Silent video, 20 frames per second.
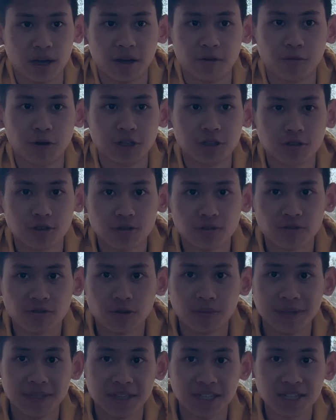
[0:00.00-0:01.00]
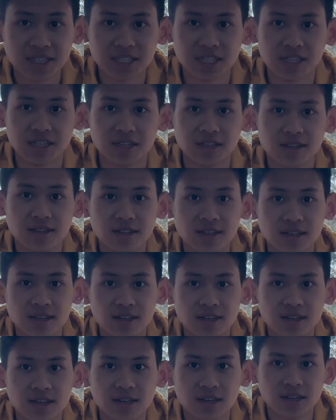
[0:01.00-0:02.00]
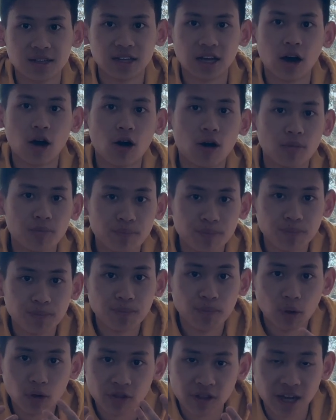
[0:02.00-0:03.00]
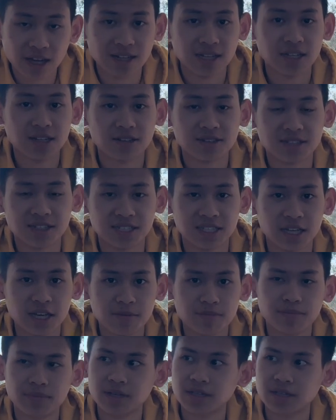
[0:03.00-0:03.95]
And when you look from a distance, they all most likely look the same,